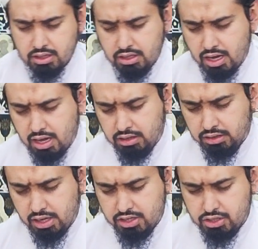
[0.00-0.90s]
Ya
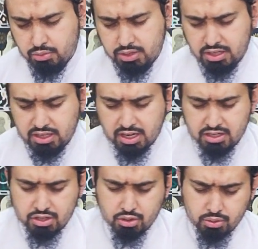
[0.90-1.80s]
Allah Zawajal,
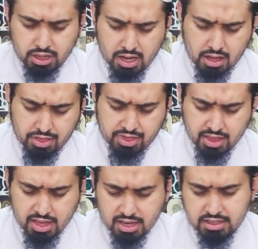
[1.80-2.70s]
grant us good health
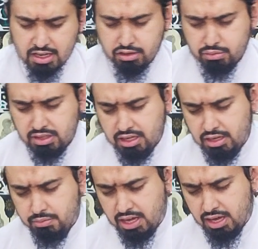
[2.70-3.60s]
and death with
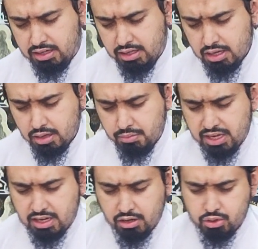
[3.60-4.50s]
Iman.
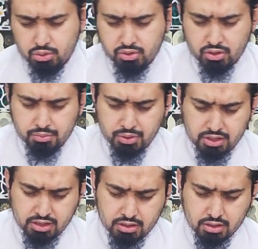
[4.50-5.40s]
Make our children
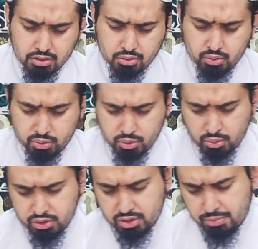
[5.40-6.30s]
obedient to those
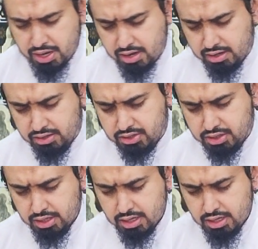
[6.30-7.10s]
towards their parents.